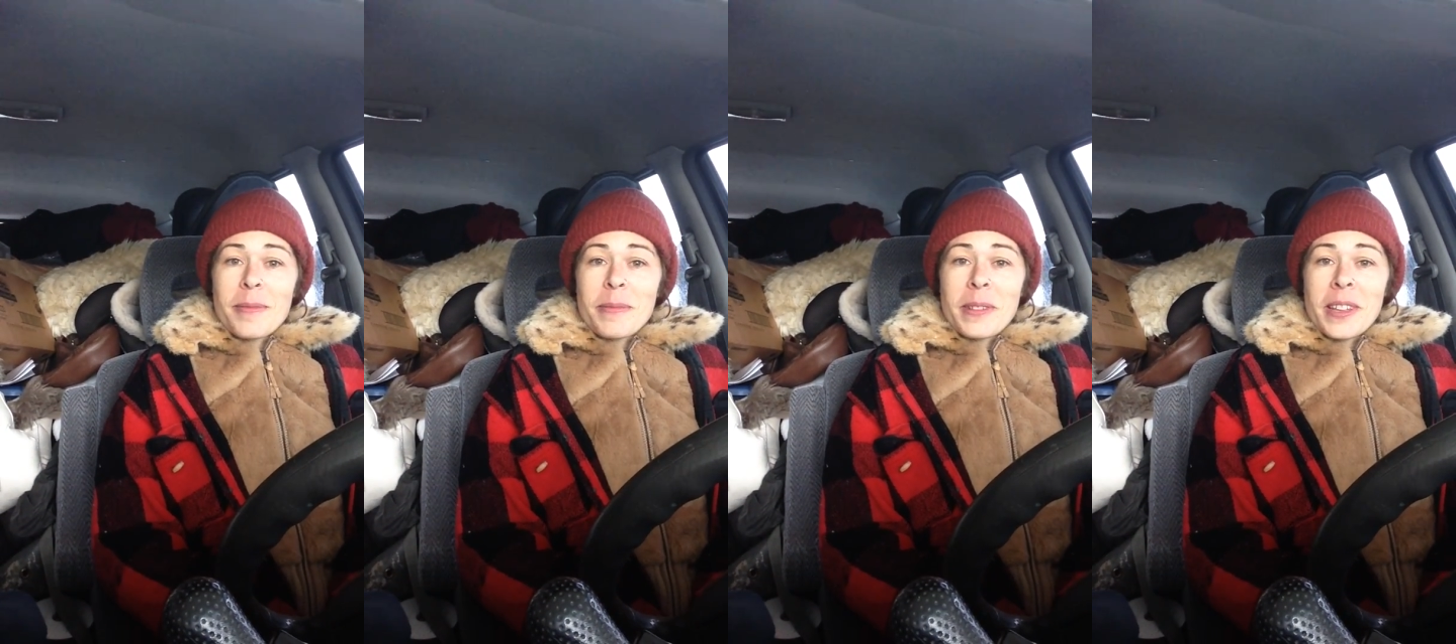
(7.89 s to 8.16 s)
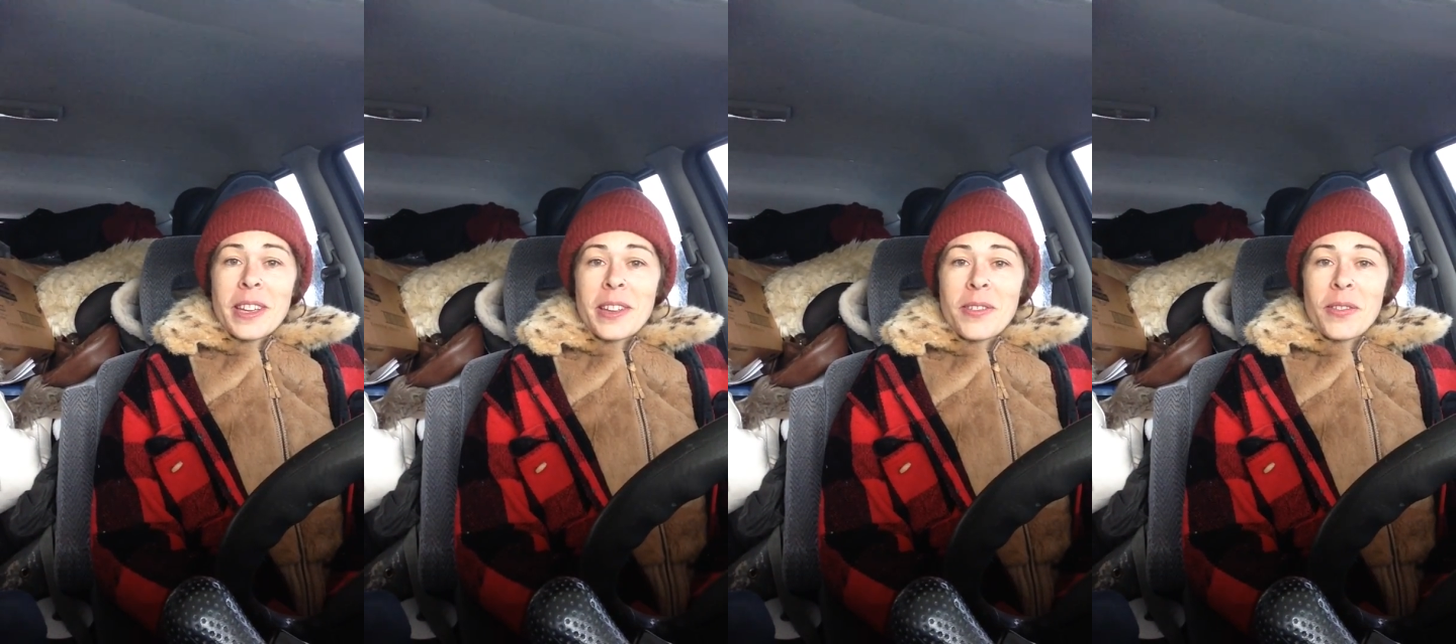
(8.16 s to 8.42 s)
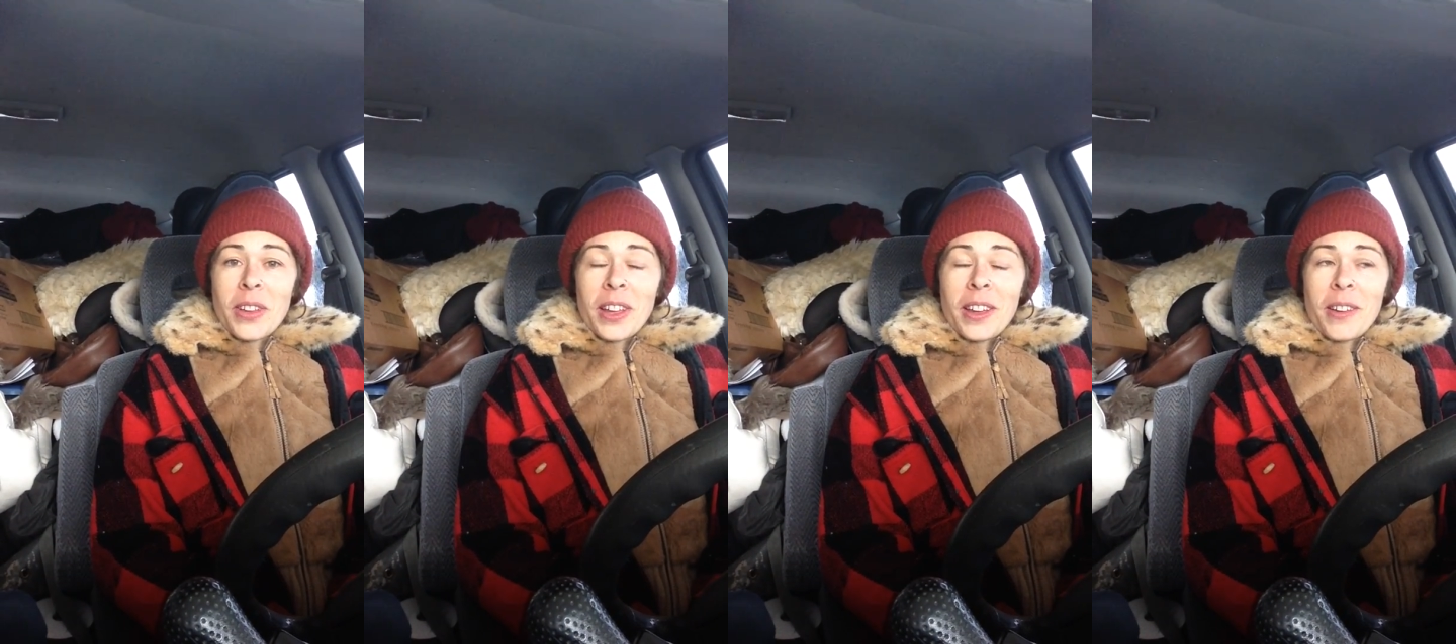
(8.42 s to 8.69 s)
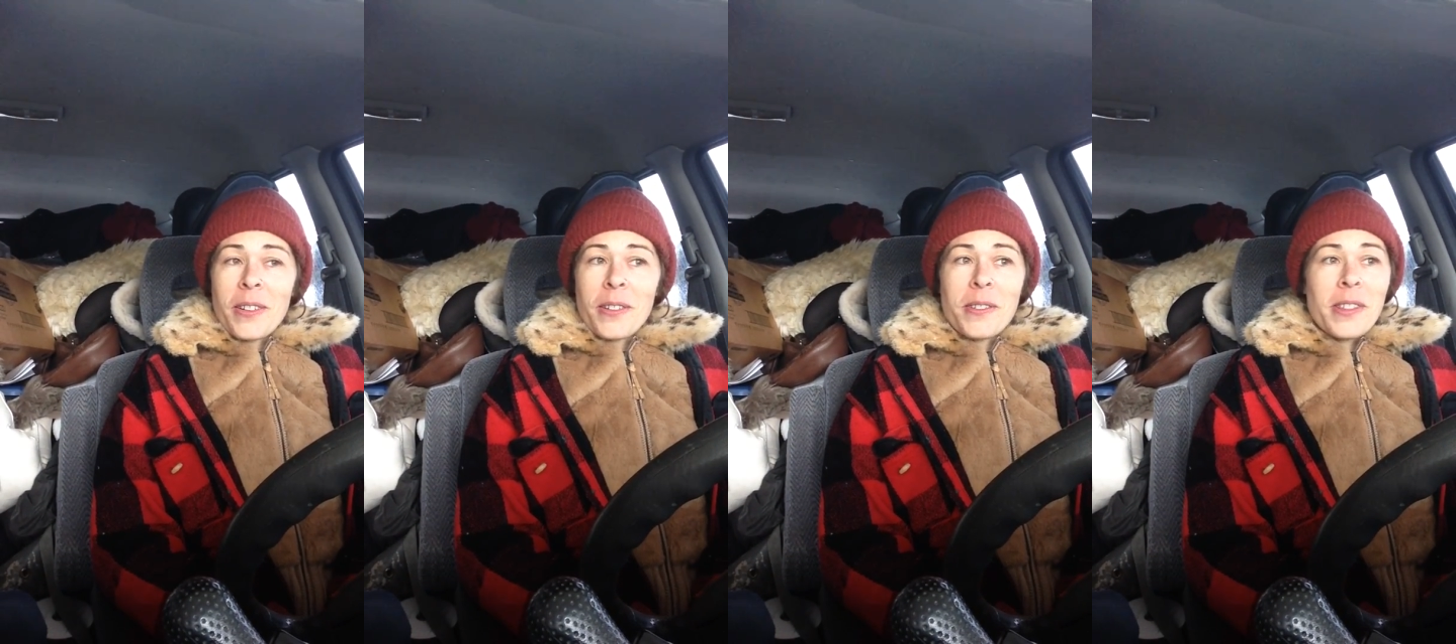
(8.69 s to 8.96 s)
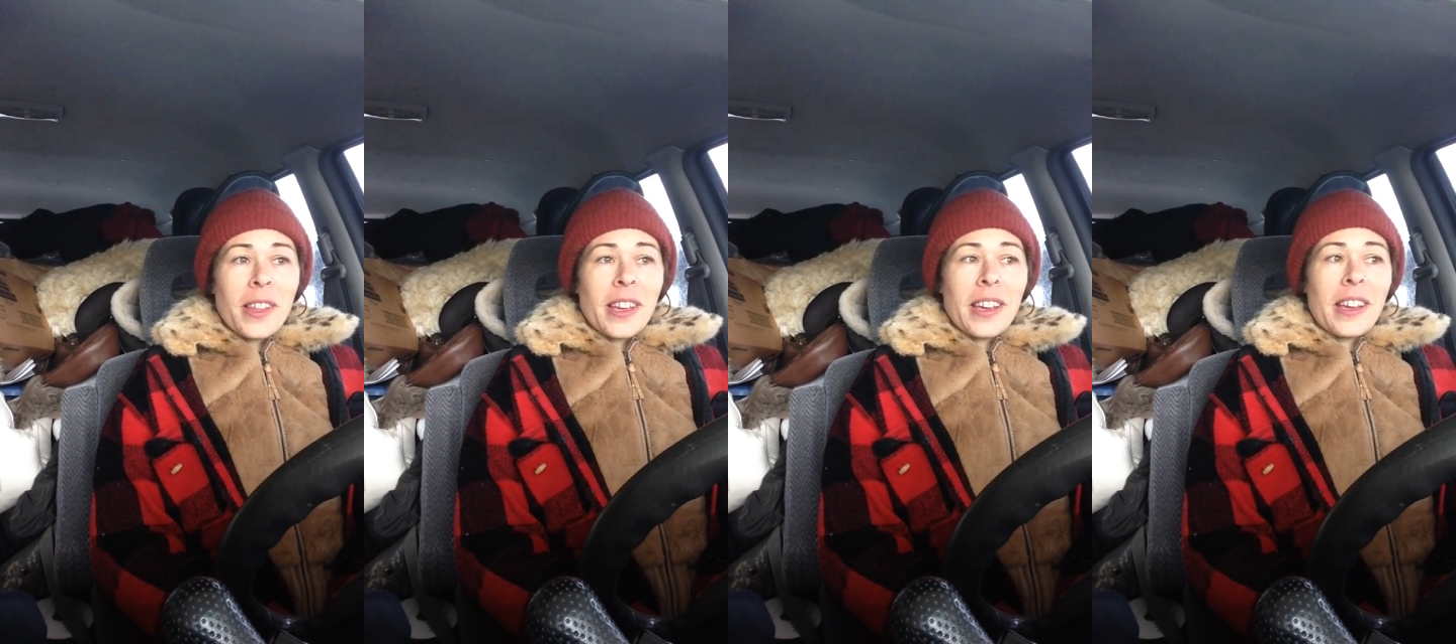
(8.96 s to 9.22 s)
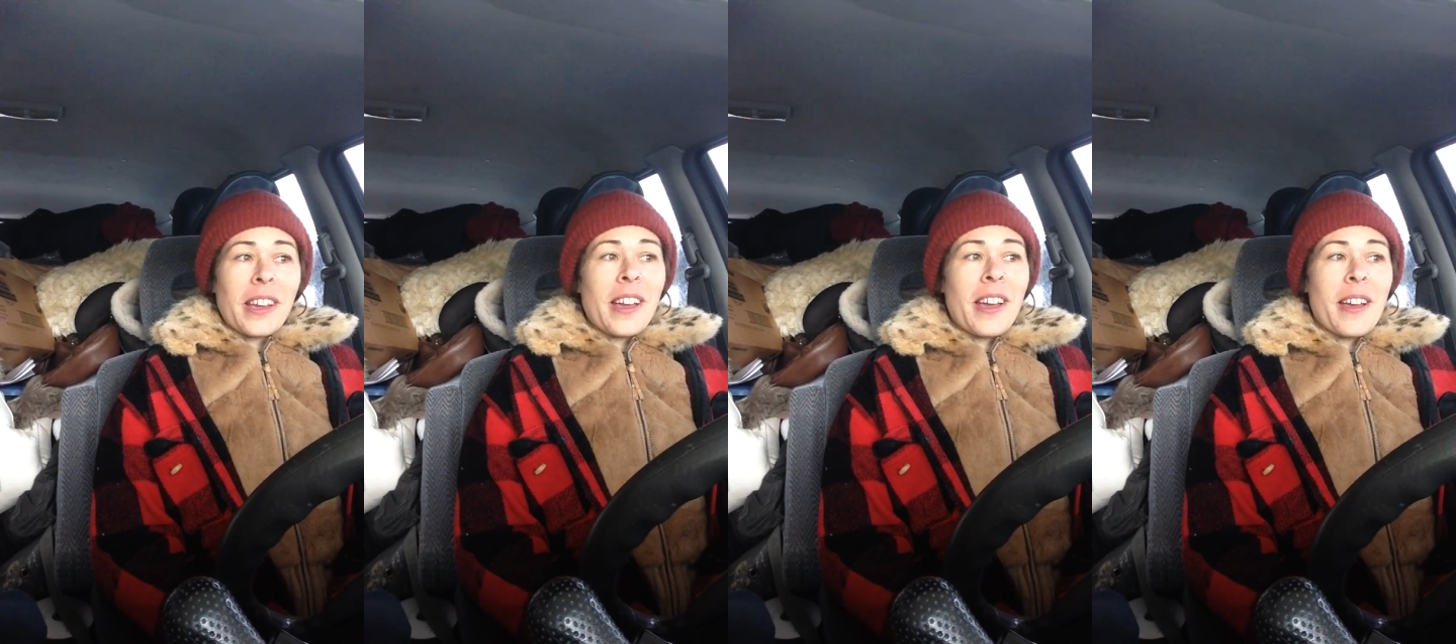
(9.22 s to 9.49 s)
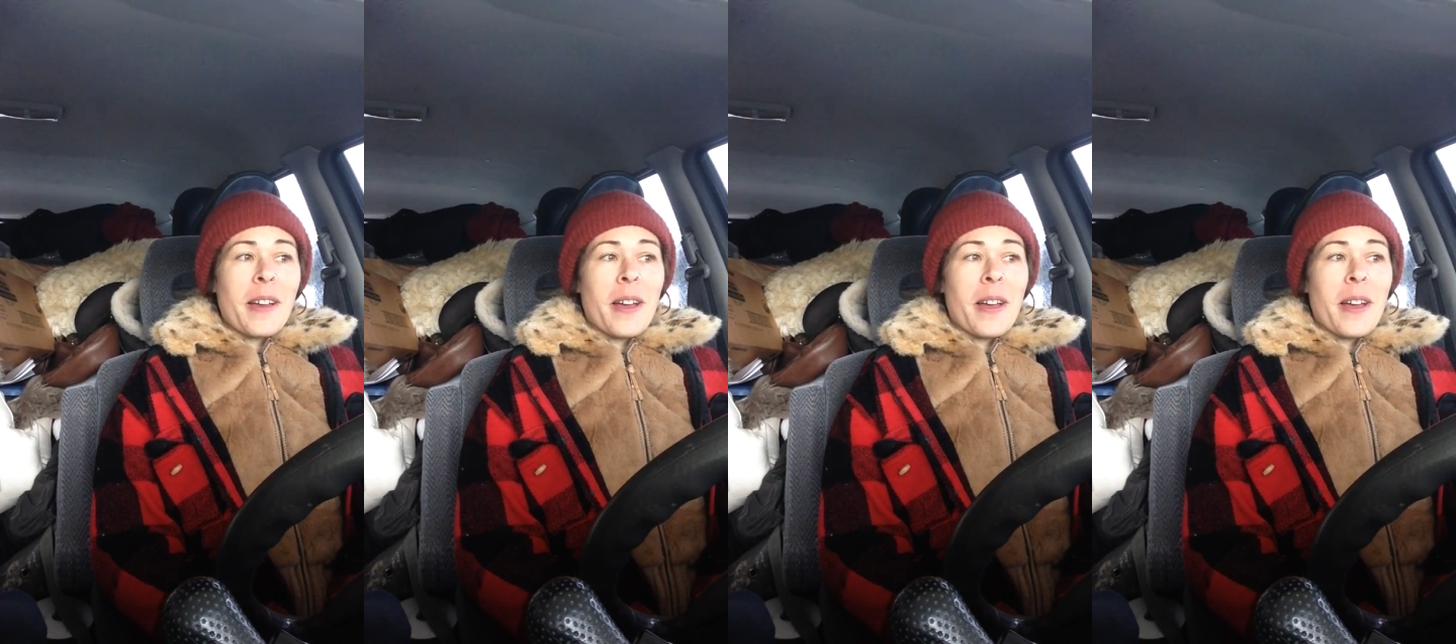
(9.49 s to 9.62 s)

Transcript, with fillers: I'm leaving Oli,